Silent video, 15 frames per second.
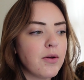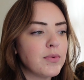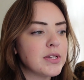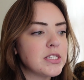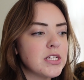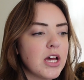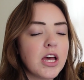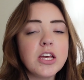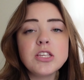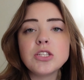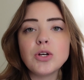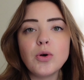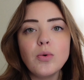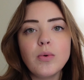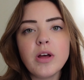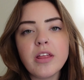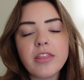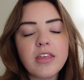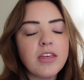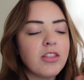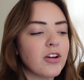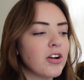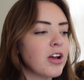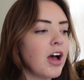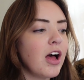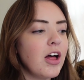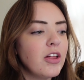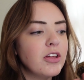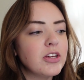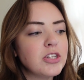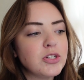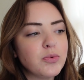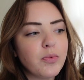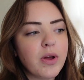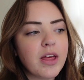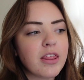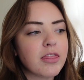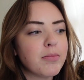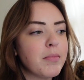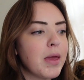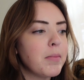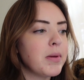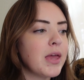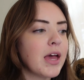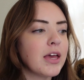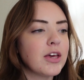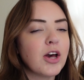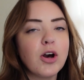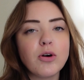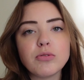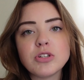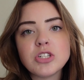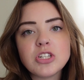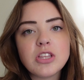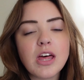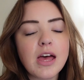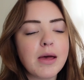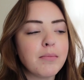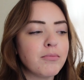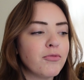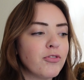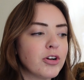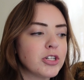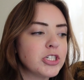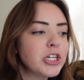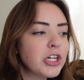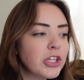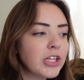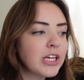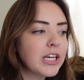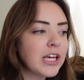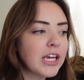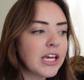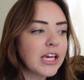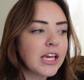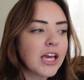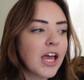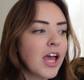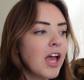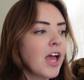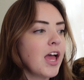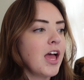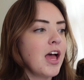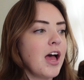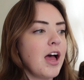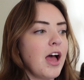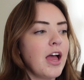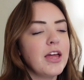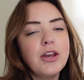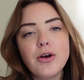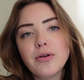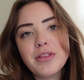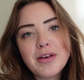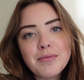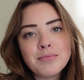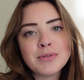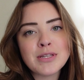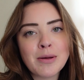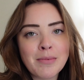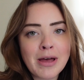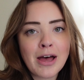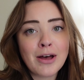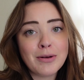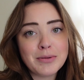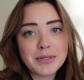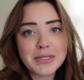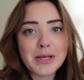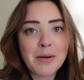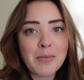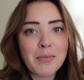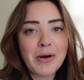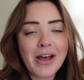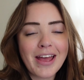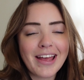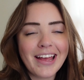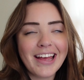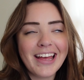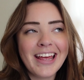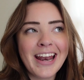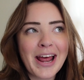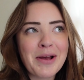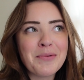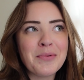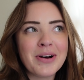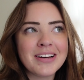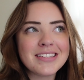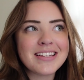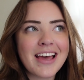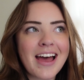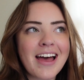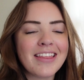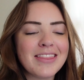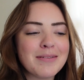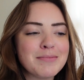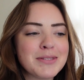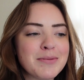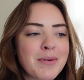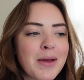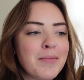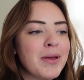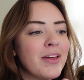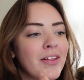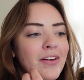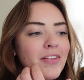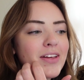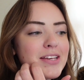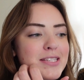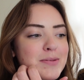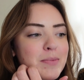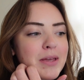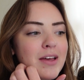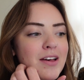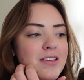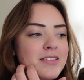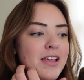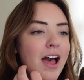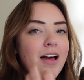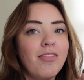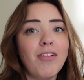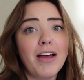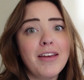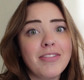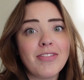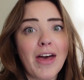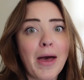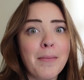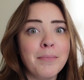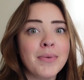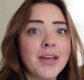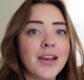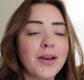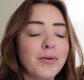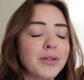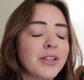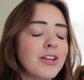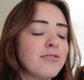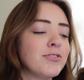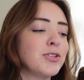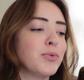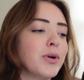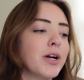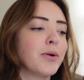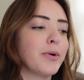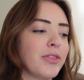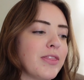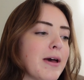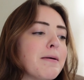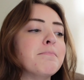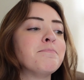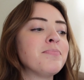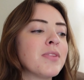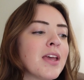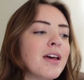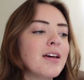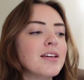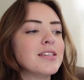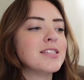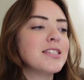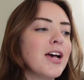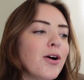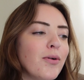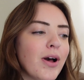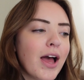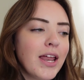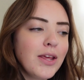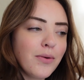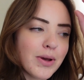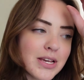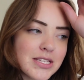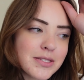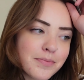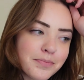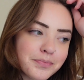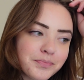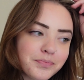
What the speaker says: went to high school with, either college with, maybe I coached them for cheerleading. I know them somehow, some way, and I want to add them to my mailing list because I like them and I would love to work with them. So anyways,